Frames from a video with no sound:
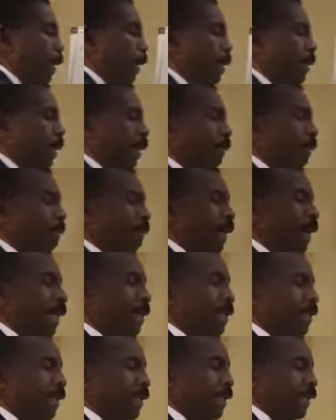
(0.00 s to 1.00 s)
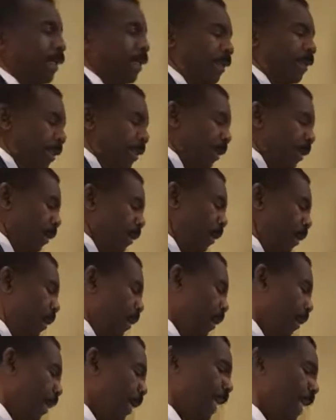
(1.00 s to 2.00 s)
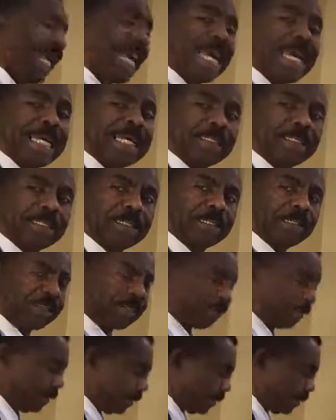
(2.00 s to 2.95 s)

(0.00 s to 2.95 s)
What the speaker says: And then finally, last.